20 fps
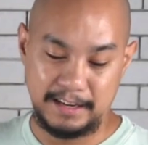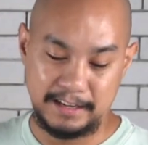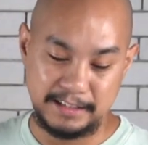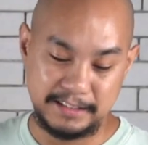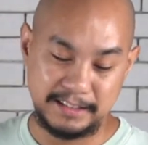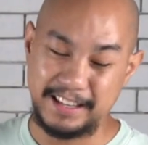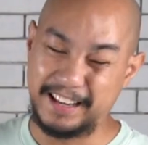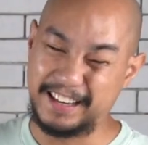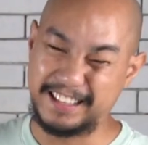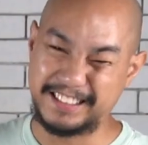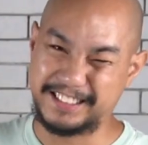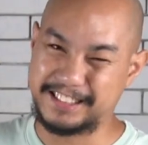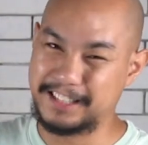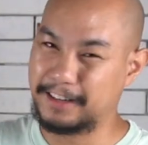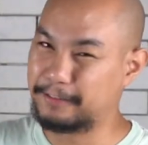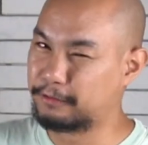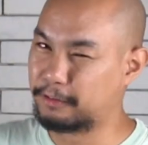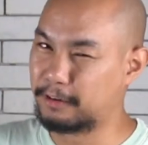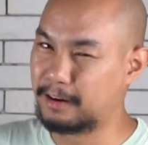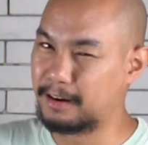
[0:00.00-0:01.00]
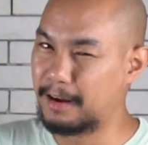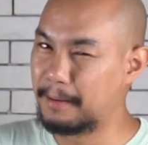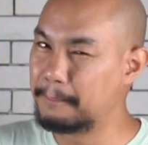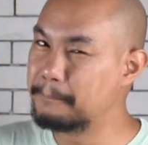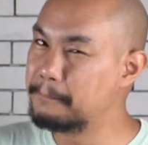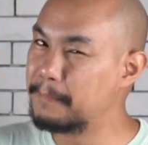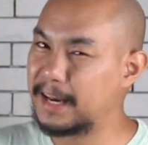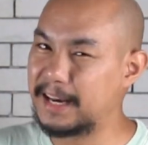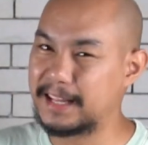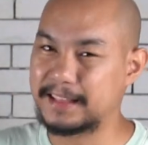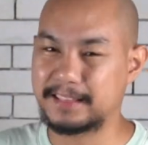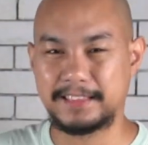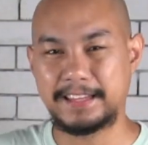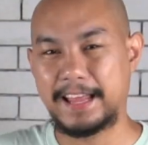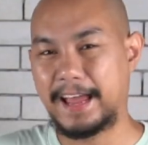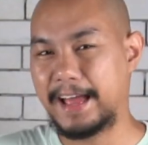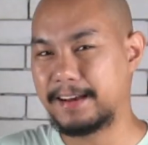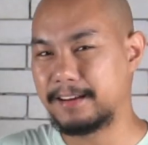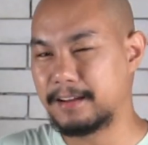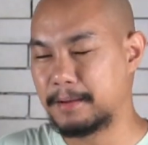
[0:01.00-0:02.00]
let it sit for a minute
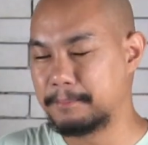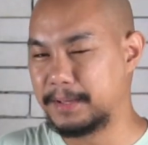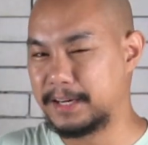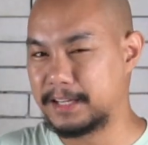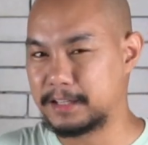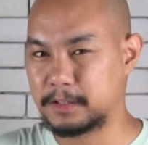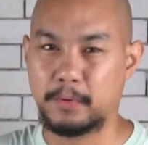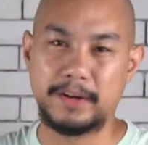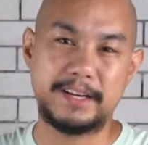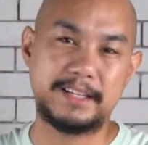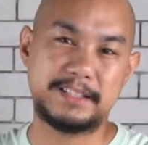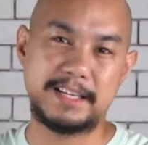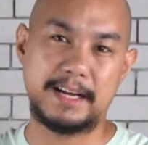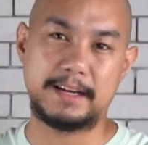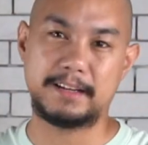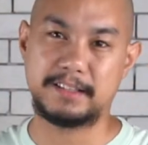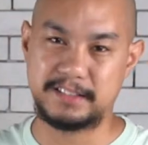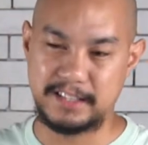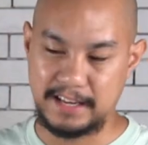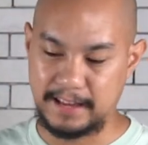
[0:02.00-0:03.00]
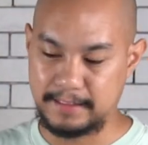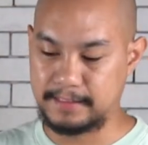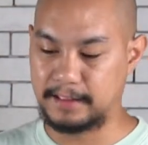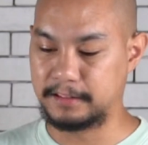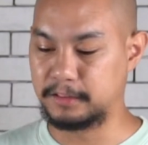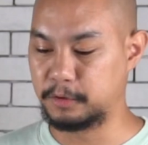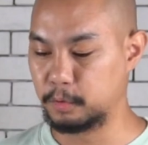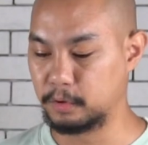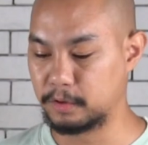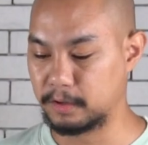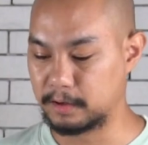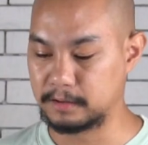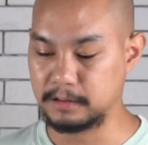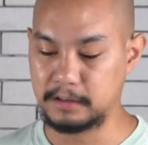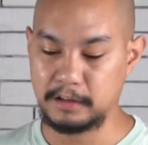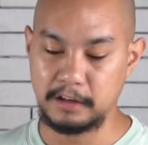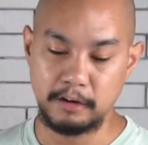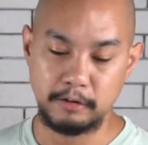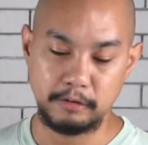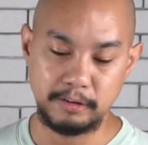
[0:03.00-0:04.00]
10, a minute 20 seconds, and then do the
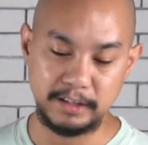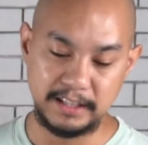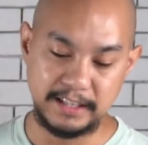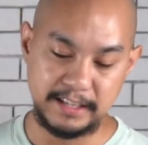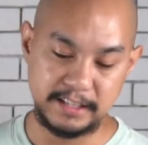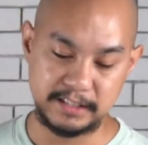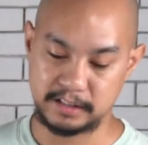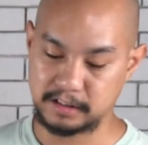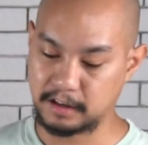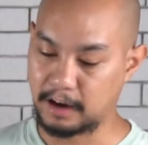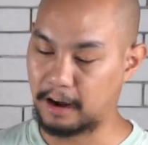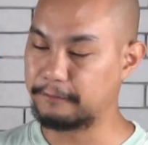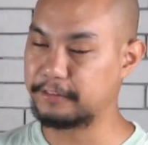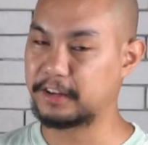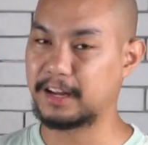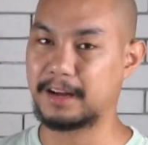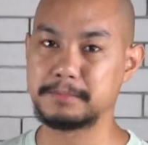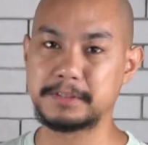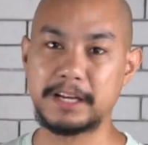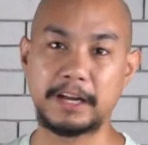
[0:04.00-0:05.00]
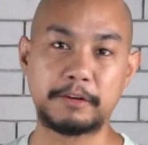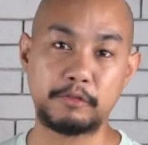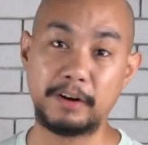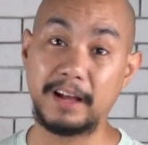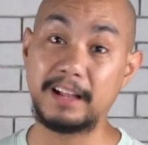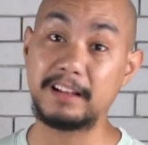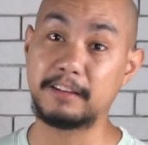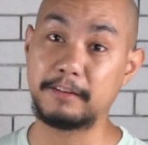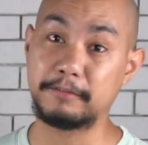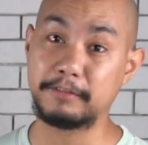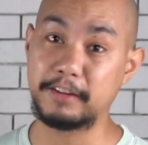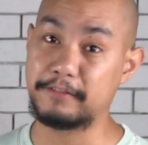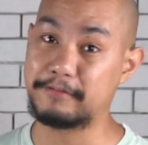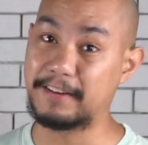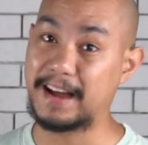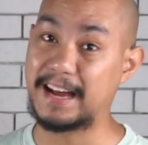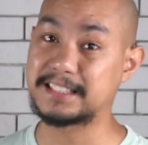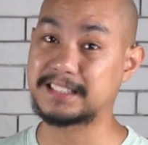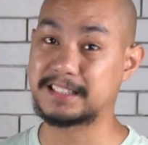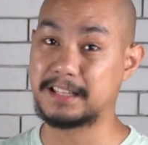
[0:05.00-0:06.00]
release. Coffee comes out relatively
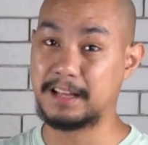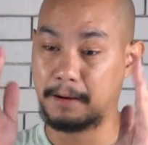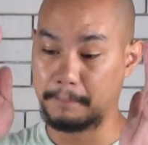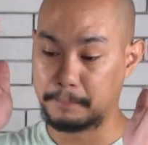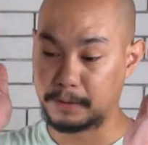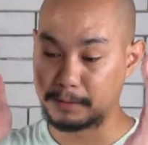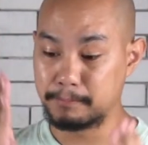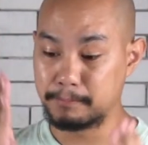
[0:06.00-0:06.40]
fast, but